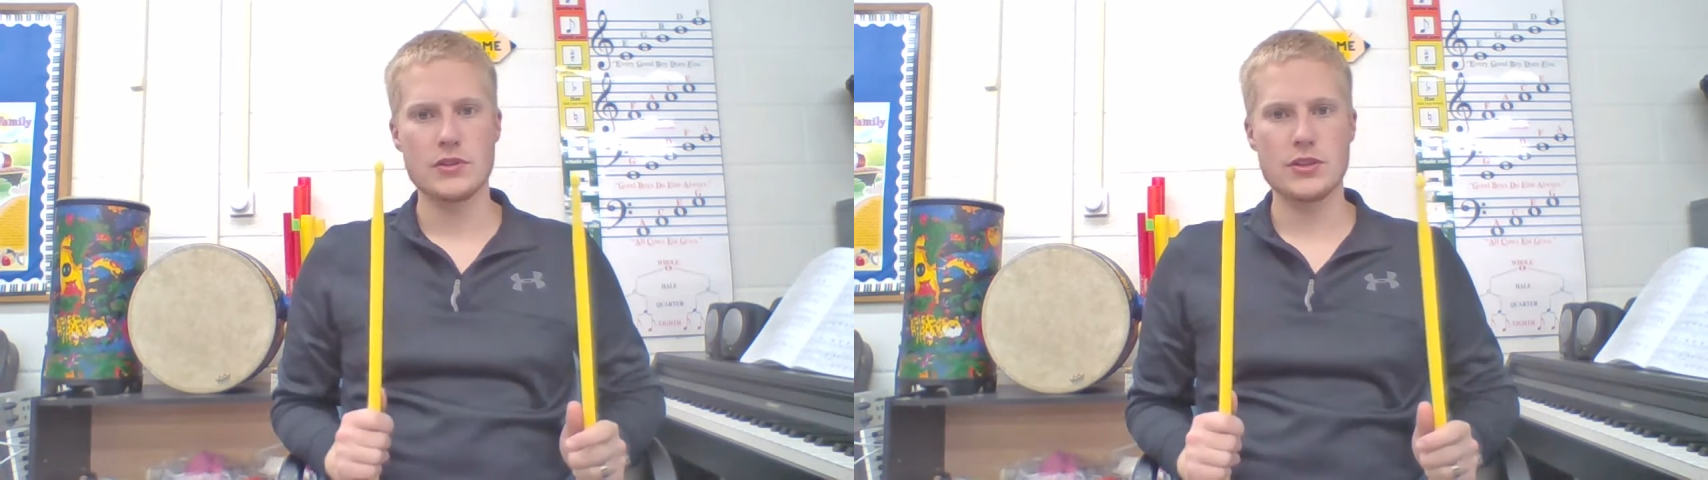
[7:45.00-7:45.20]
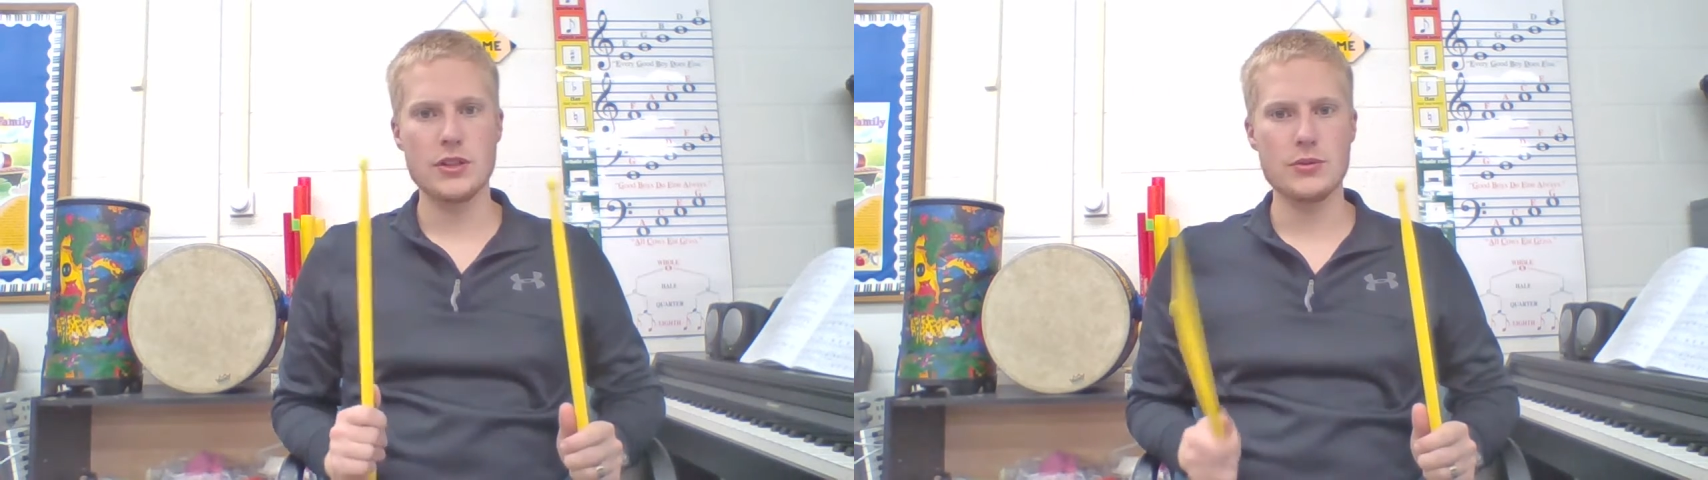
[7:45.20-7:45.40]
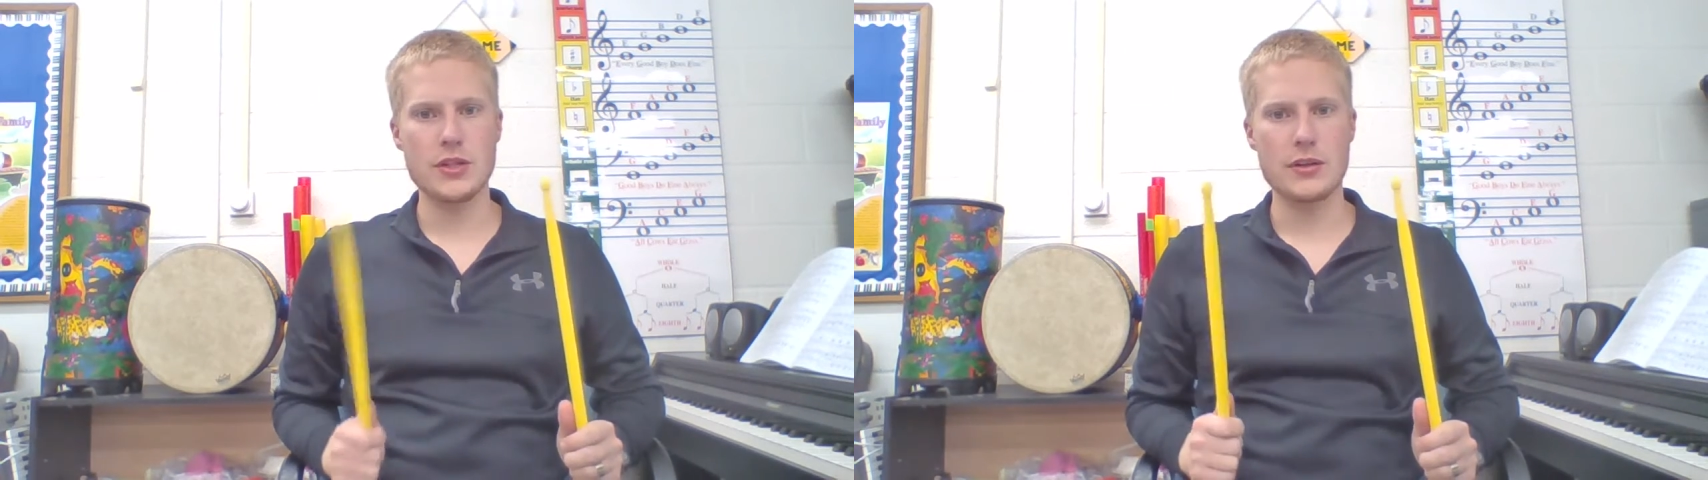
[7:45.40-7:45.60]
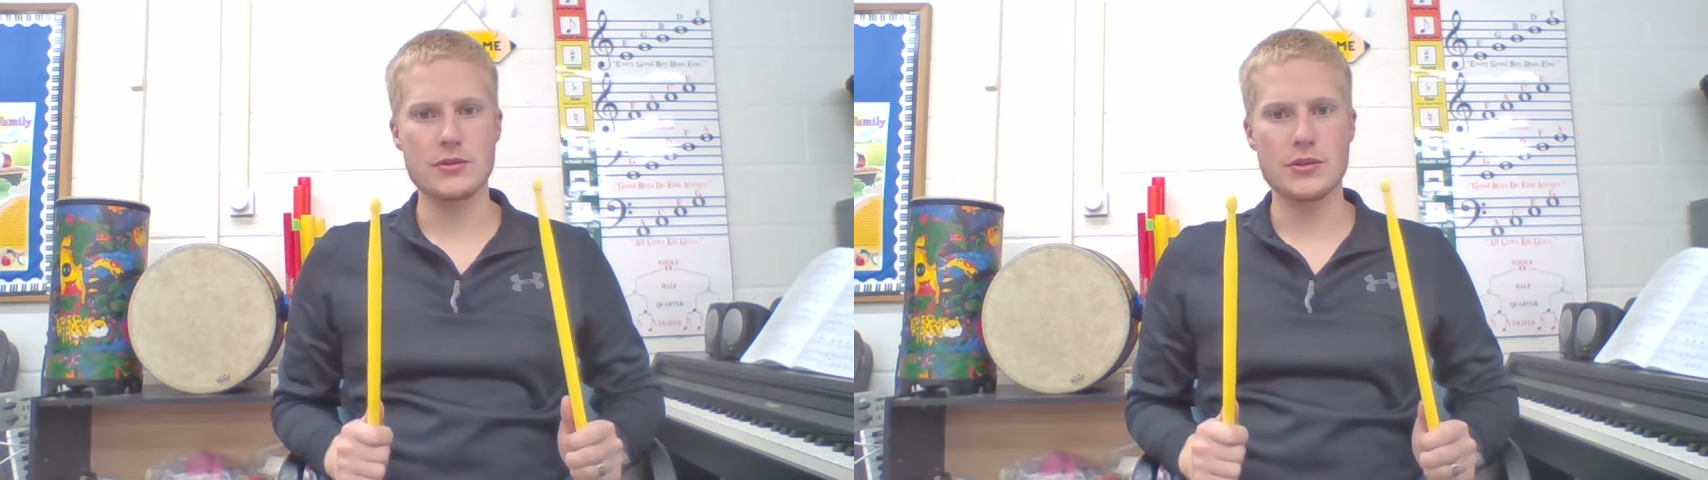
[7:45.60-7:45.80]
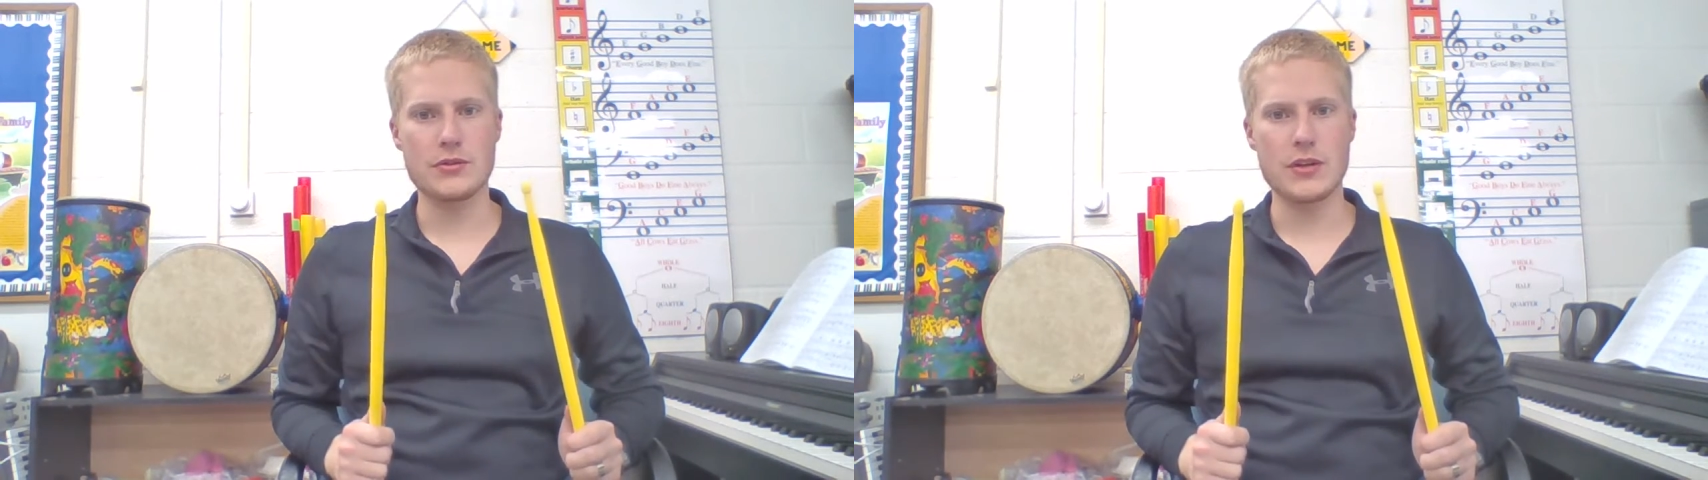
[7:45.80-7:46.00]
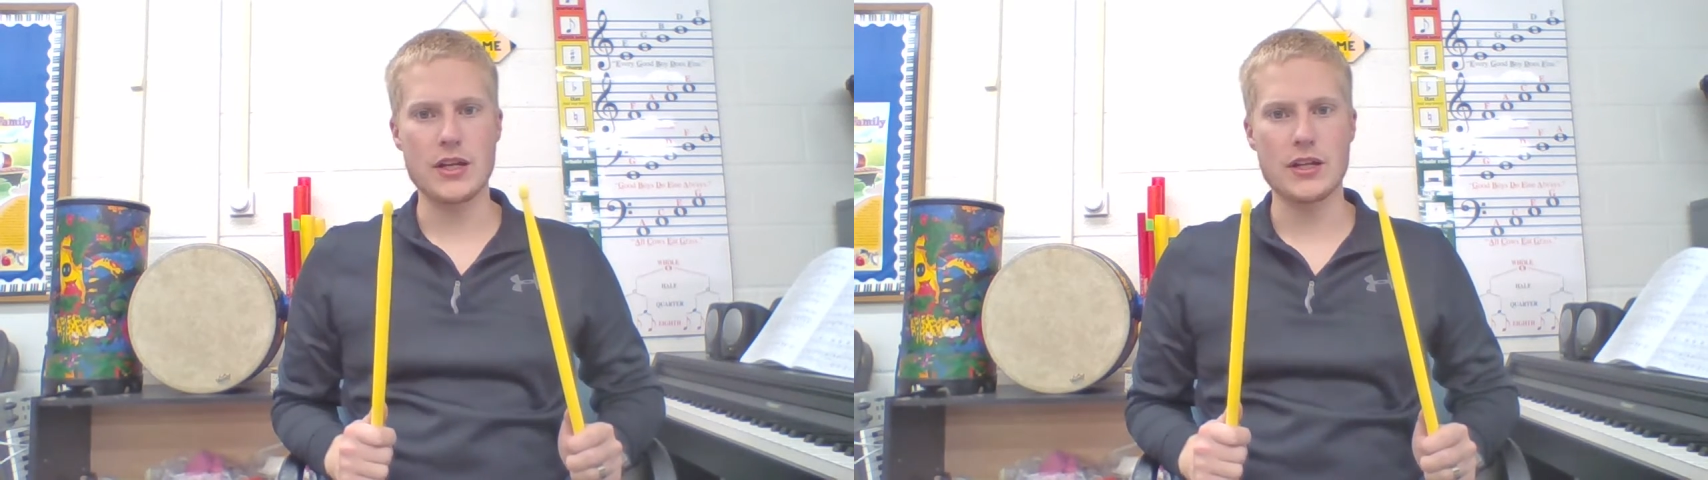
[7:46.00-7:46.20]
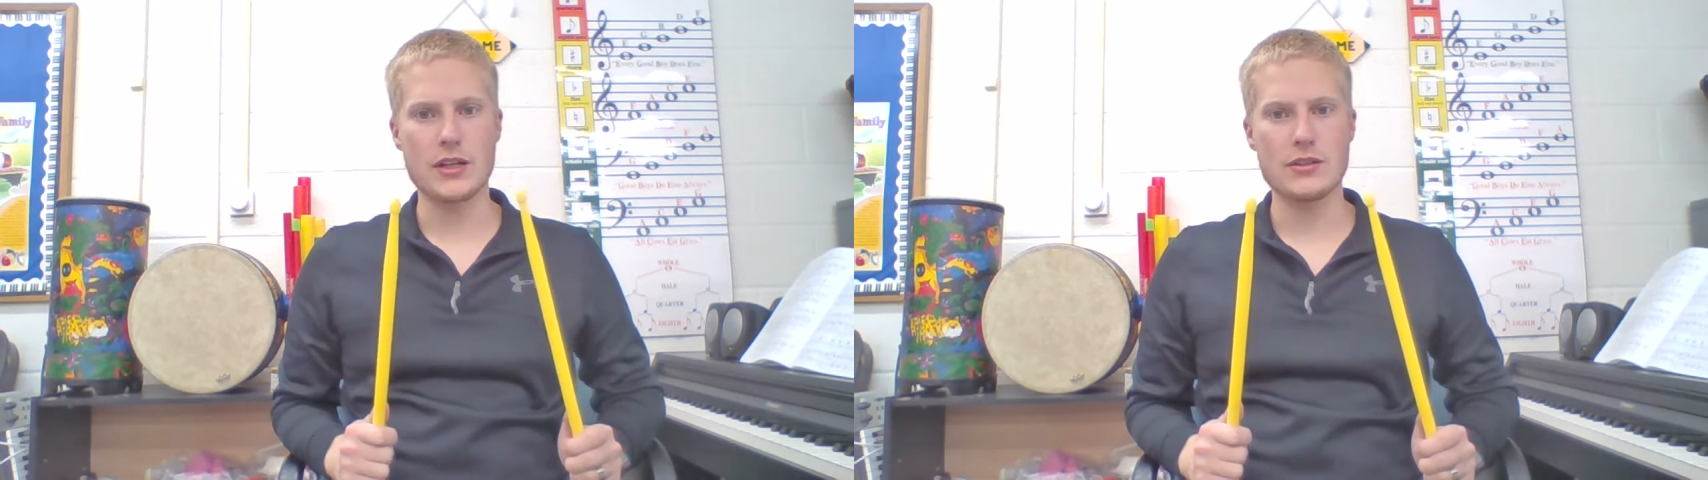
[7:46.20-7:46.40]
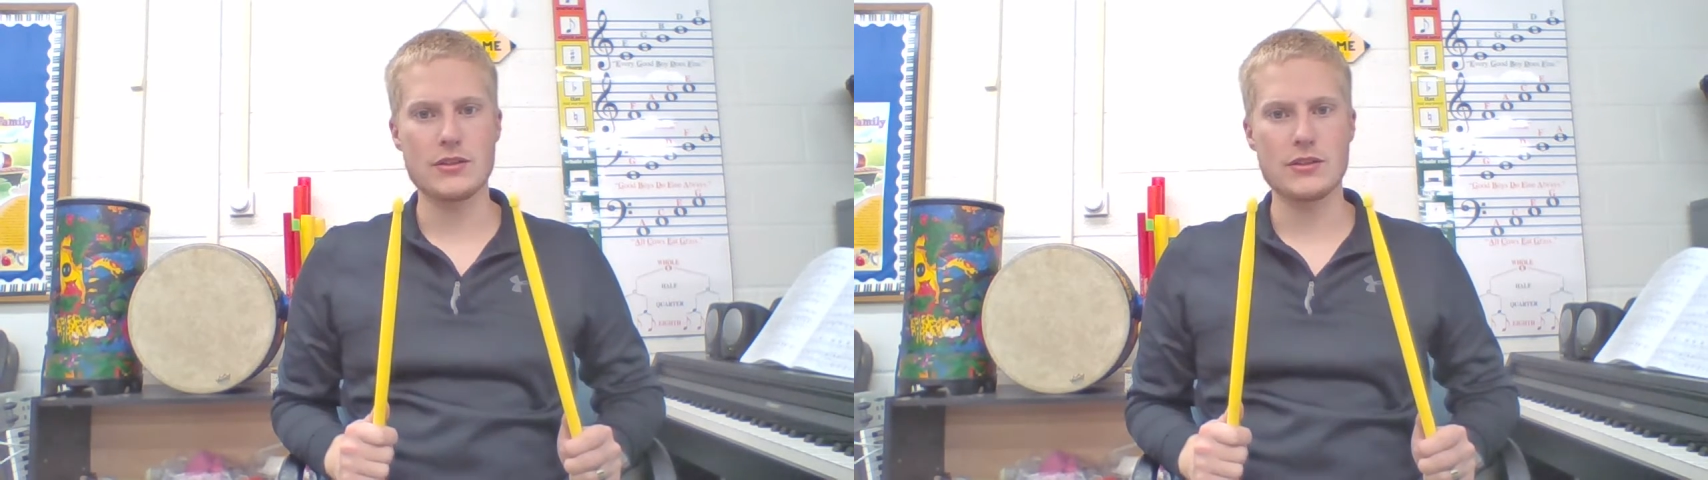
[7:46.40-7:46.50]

2 times with our right hand,